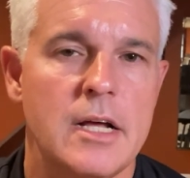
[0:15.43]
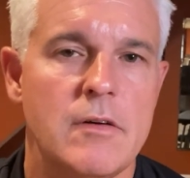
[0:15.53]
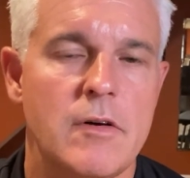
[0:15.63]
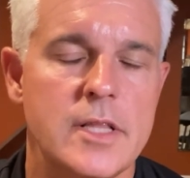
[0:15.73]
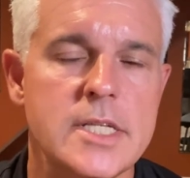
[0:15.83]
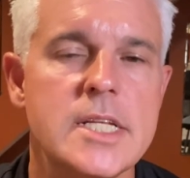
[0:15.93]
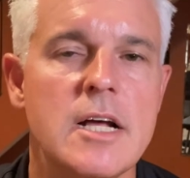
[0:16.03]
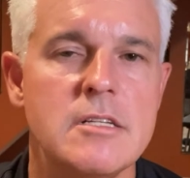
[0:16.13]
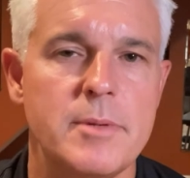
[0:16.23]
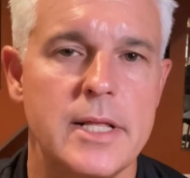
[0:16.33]
Well, this
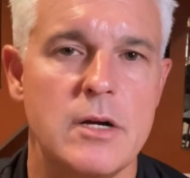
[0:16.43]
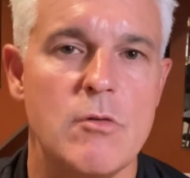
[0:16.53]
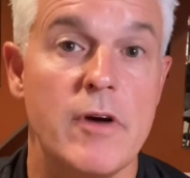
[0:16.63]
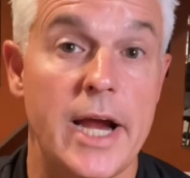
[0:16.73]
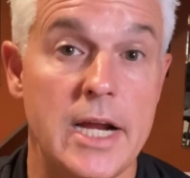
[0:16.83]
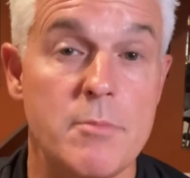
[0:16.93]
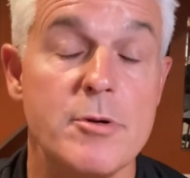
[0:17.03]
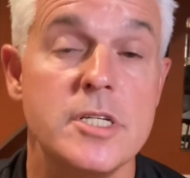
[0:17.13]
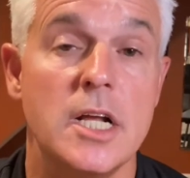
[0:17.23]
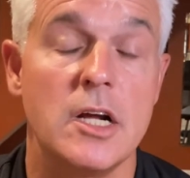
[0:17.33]
tells me that over
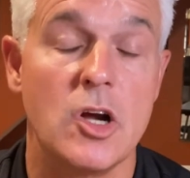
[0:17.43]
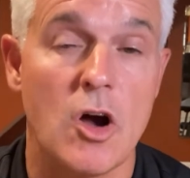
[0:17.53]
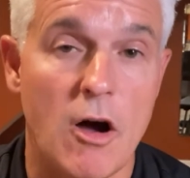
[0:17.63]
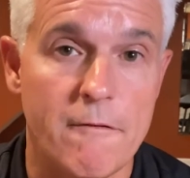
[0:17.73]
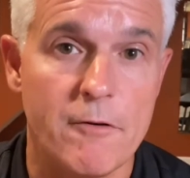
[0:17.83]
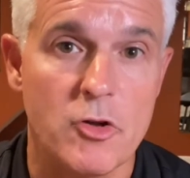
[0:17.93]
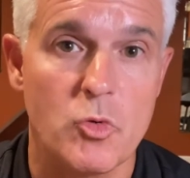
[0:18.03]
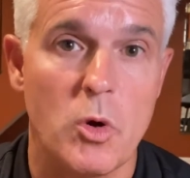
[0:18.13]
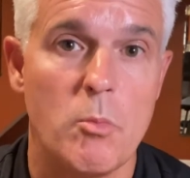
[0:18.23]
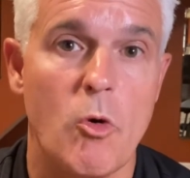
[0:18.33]
80% of golfers
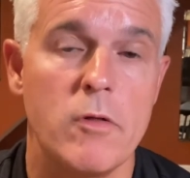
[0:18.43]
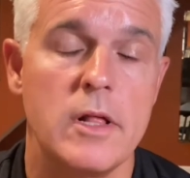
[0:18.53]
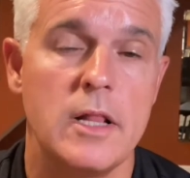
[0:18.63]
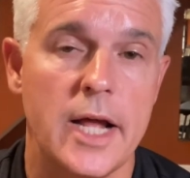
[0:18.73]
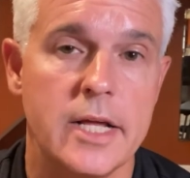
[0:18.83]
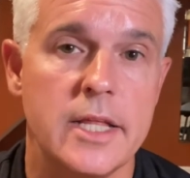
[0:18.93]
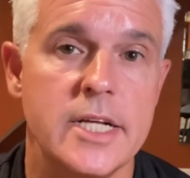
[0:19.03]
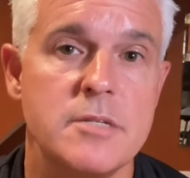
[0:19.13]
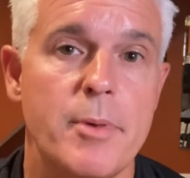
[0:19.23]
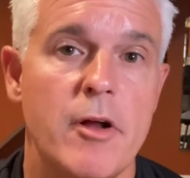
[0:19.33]
will more than likely
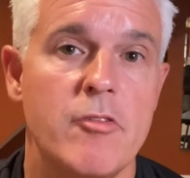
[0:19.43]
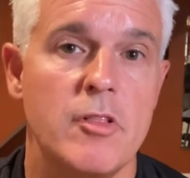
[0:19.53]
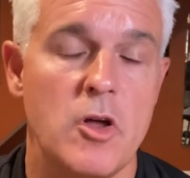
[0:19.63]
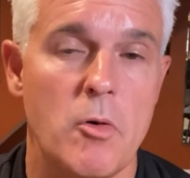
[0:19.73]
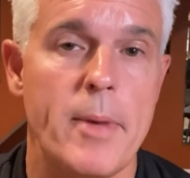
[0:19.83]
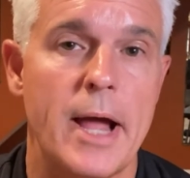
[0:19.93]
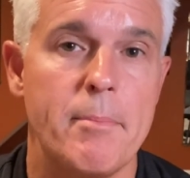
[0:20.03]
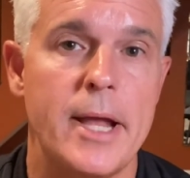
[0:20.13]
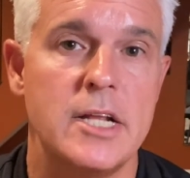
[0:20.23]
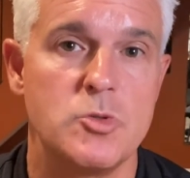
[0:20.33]
experience low back
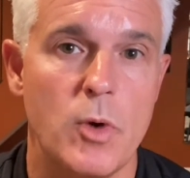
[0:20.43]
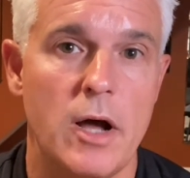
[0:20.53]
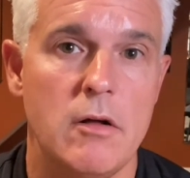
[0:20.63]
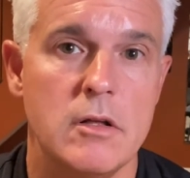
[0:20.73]
pain as well.